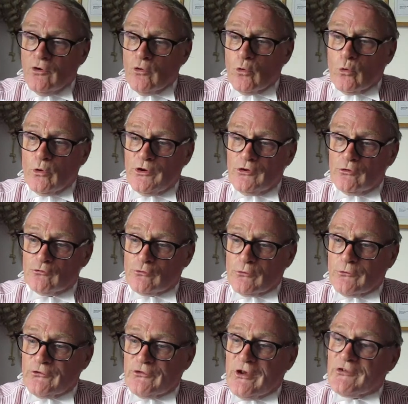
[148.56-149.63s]
all the usual
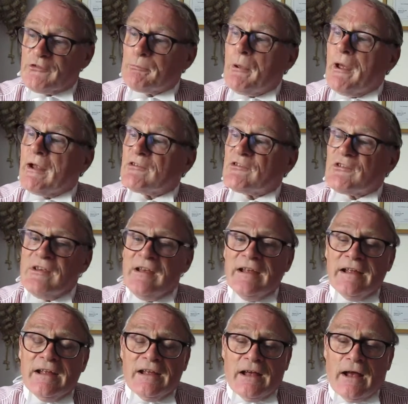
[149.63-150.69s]
suspects.
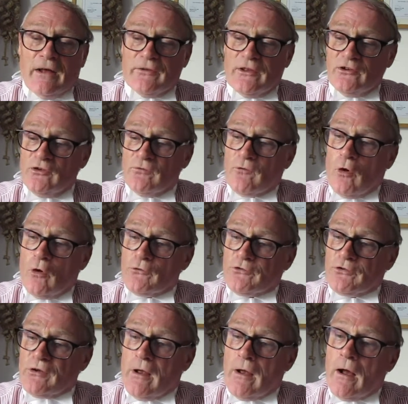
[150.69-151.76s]
And then you've
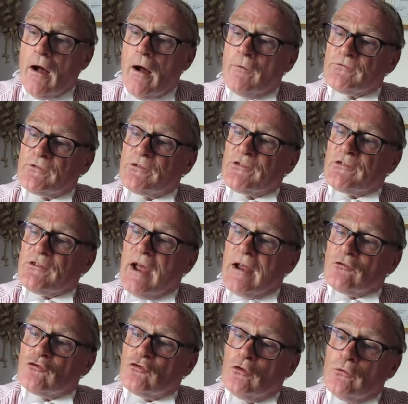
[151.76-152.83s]
got, after
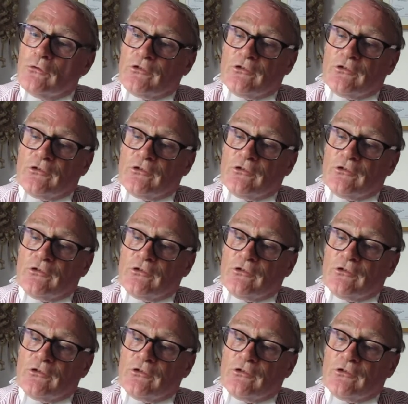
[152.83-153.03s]
statutes,